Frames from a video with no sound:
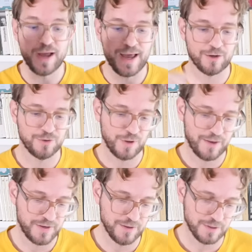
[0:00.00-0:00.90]
icon you
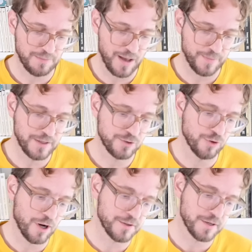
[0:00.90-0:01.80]
have here on the map is
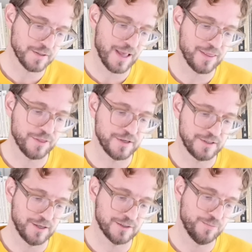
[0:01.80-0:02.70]

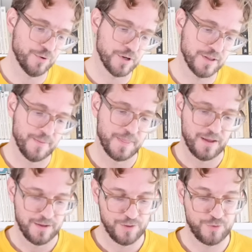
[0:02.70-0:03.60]

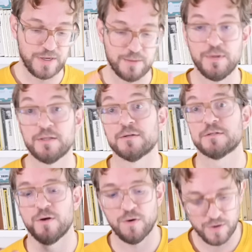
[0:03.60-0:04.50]
236.3 meters